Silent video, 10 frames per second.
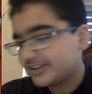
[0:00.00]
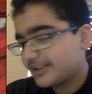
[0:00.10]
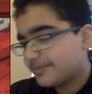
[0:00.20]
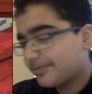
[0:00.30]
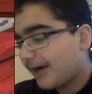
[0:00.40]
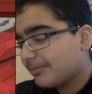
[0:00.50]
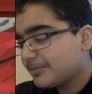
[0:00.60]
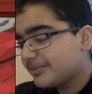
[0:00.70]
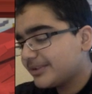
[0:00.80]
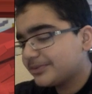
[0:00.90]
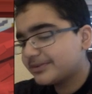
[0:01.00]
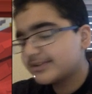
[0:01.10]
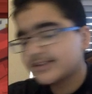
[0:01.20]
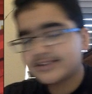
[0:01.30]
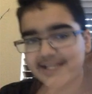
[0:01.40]
And the problem is with
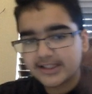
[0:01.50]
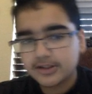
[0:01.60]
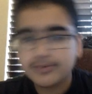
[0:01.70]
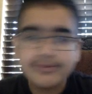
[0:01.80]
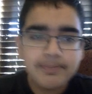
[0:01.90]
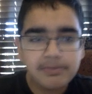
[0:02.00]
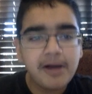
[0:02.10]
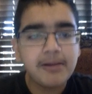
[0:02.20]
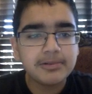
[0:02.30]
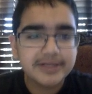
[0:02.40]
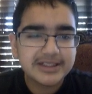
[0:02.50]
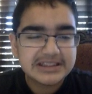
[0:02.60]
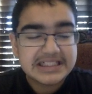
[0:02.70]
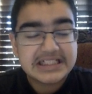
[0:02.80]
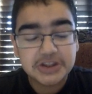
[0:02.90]
this deck, the only problem
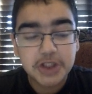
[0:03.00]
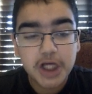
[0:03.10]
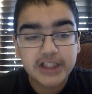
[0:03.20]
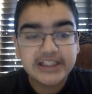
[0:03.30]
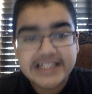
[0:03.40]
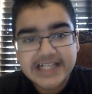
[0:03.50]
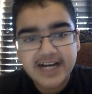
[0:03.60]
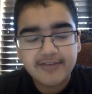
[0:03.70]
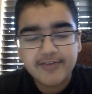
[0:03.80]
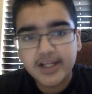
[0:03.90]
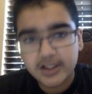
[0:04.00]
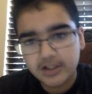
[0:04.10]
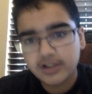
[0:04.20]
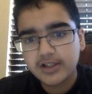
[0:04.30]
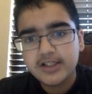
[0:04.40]
is that there's not enough
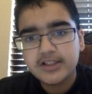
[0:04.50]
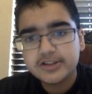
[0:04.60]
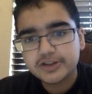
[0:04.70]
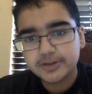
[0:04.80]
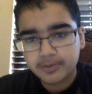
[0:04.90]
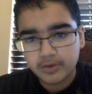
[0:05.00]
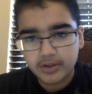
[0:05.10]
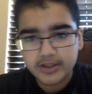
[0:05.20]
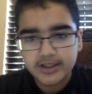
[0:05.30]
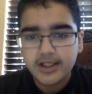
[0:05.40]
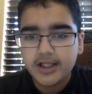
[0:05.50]
air support.